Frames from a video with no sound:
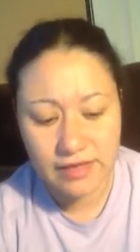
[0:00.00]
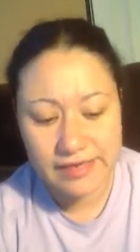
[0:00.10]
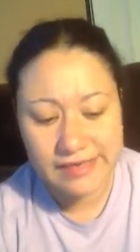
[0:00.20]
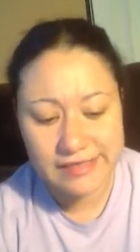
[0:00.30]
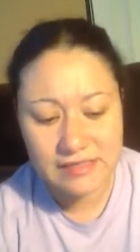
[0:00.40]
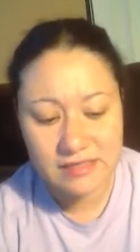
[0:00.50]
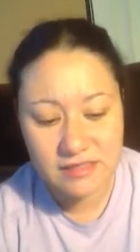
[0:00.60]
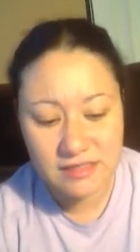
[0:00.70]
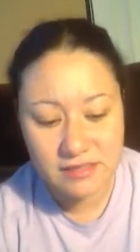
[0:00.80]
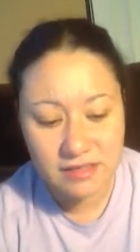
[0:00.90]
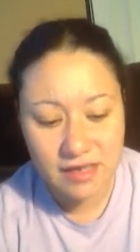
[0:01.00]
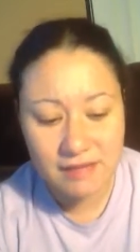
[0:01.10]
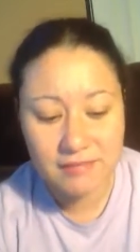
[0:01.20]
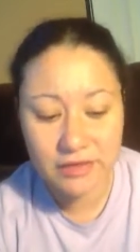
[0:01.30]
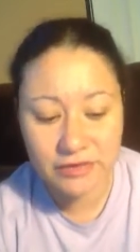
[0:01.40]
and
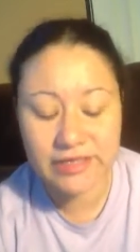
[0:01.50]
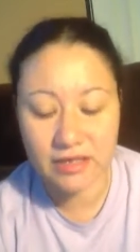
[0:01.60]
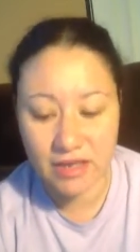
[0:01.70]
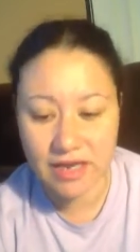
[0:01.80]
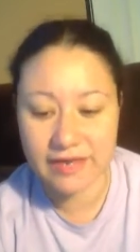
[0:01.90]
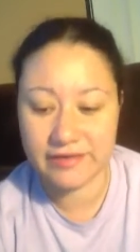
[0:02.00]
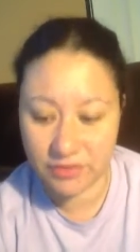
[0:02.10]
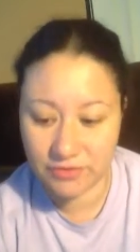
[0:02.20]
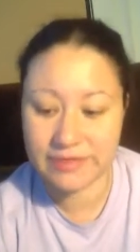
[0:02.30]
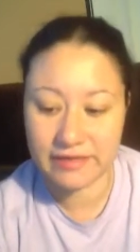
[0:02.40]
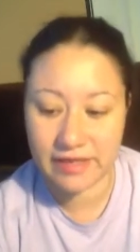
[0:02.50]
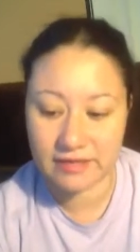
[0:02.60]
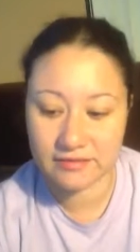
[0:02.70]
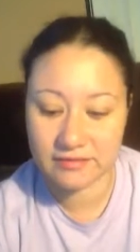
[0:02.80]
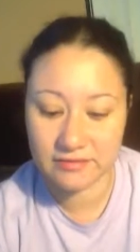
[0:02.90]
I'm learning a lot in doing
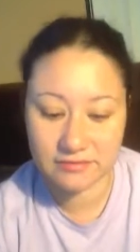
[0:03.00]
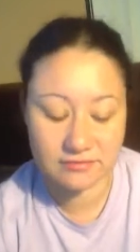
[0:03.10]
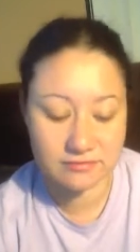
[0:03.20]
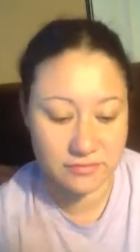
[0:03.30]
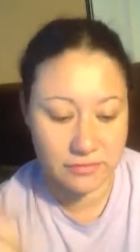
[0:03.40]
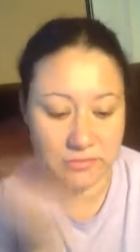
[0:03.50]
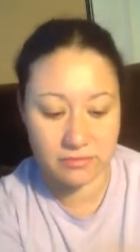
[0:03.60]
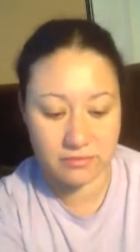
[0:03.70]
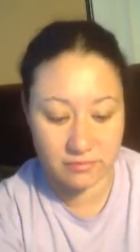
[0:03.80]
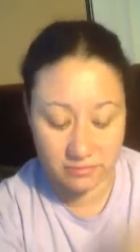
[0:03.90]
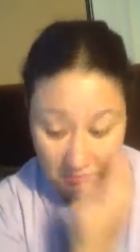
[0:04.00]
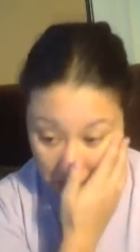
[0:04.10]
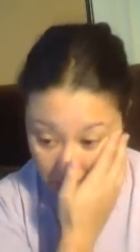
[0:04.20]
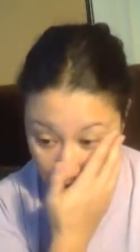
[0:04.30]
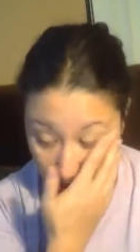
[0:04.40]
that.
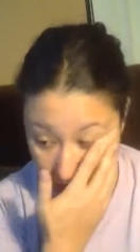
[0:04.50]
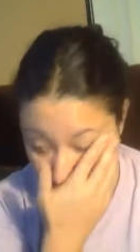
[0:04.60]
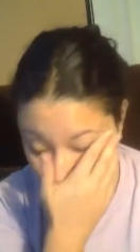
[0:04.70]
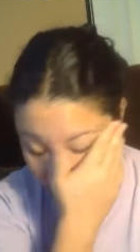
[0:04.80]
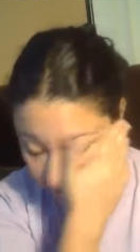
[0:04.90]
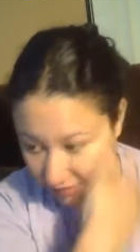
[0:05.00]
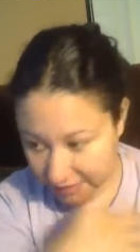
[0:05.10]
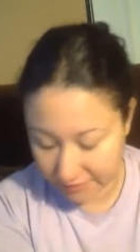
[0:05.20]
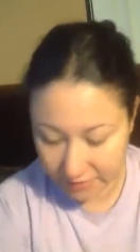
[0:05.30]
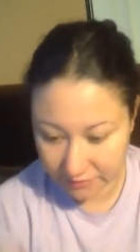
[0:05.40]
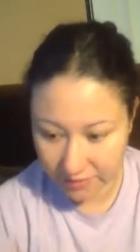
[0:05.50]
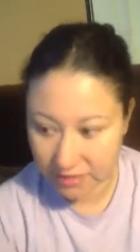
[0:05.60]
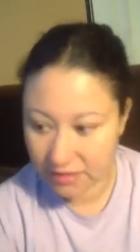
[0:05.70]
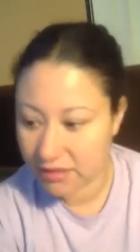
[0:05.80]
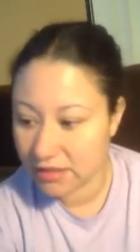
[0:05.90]
Got a bug flying around.
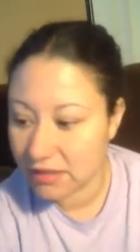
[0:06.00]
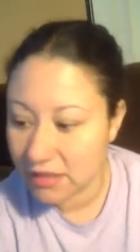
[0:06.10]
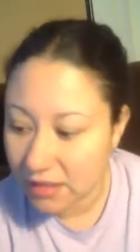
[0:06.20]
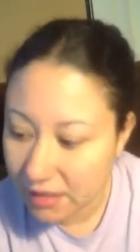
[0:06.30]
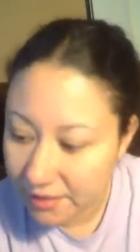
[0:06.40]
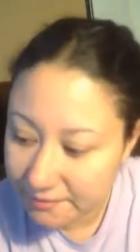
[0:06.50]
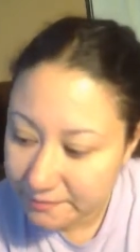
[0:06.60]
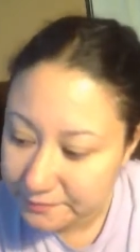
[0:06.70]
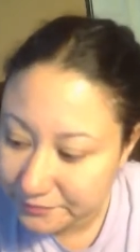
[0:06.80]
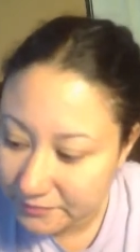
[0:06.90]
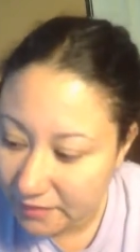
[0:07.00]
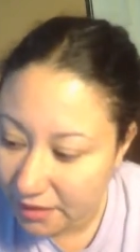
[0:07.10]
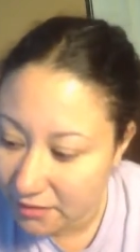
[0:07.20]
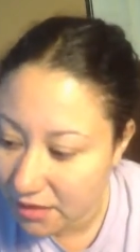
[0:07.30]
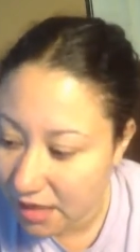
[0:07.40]
Um,
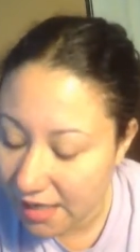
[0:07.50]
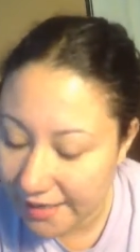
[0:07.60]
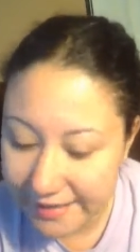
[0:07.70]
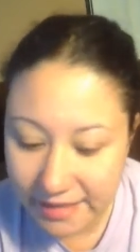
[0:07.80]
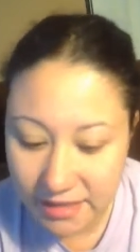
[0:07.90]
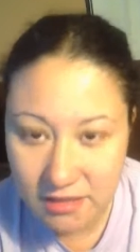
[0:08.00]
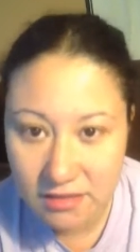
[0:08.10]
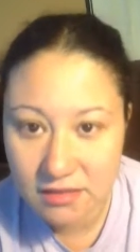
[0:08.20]
I